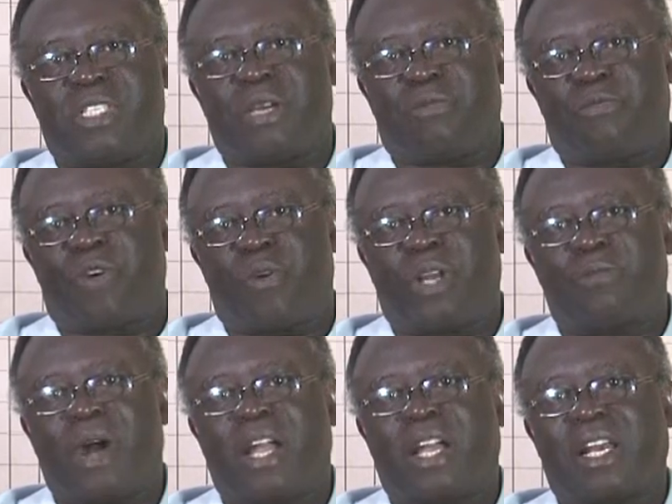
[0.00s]
step
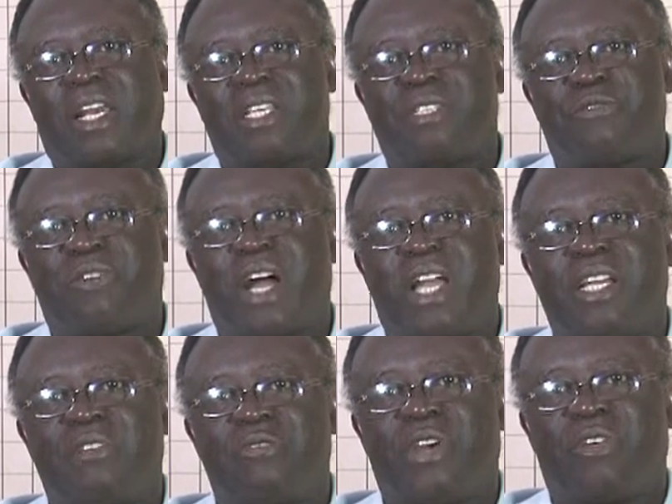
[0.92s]
forward by
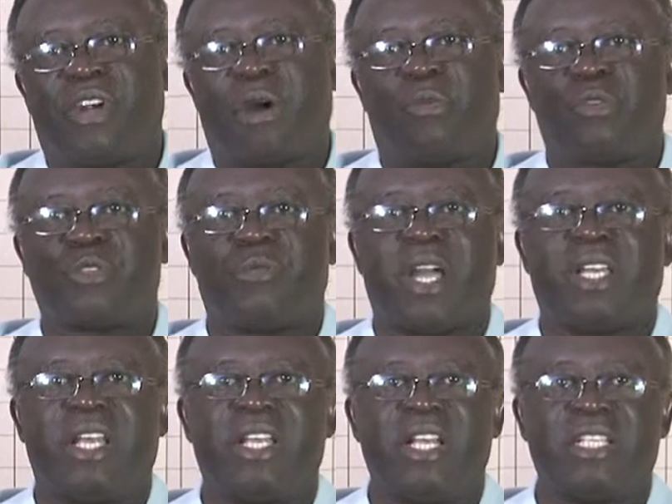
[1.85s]
classifying variables by
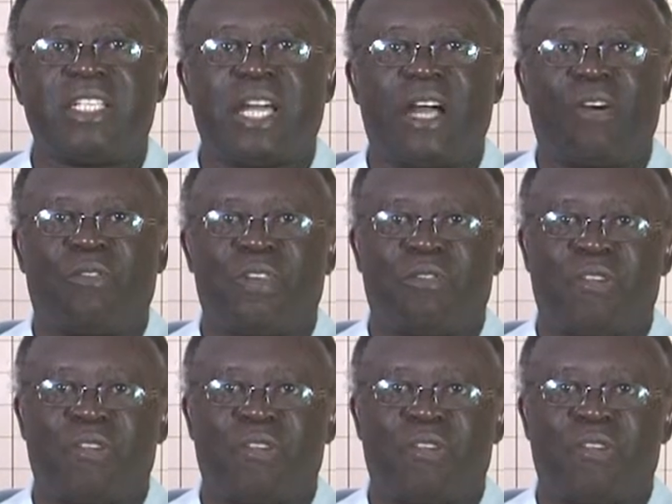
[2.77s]
the nature of the